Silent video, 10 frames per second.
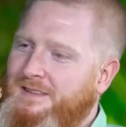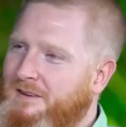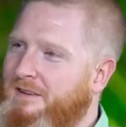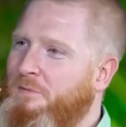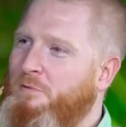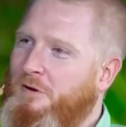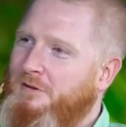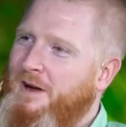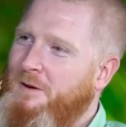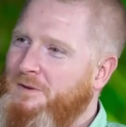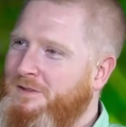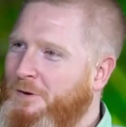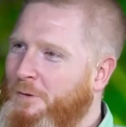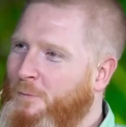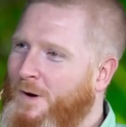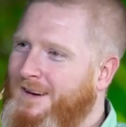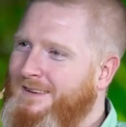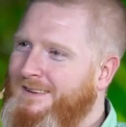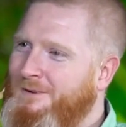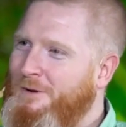It's a great program. It's going
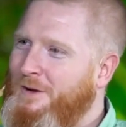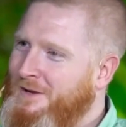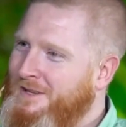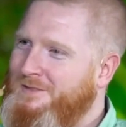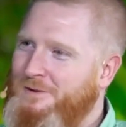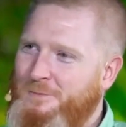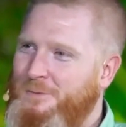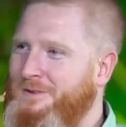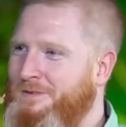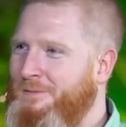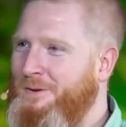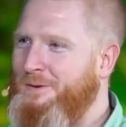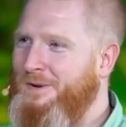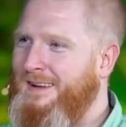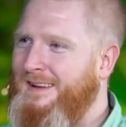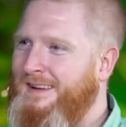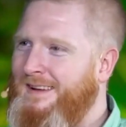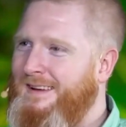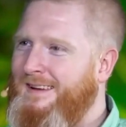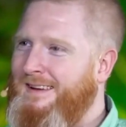well. We're learning so much from you.
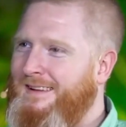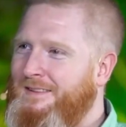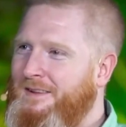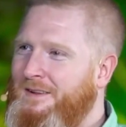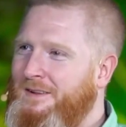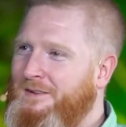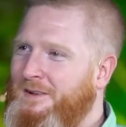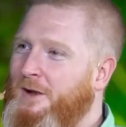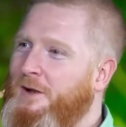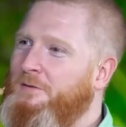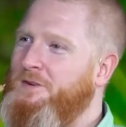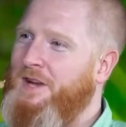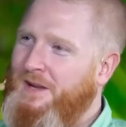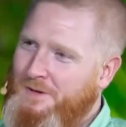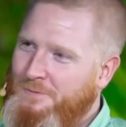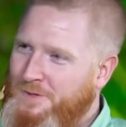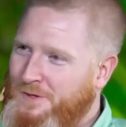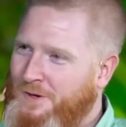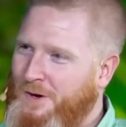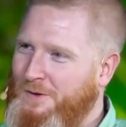Alhamdulillah. The, alhamdulillah. the love sheikh, we
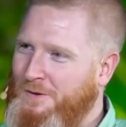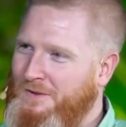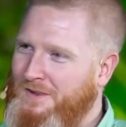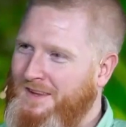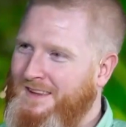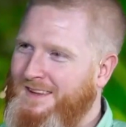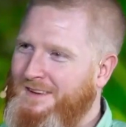should call you, I think.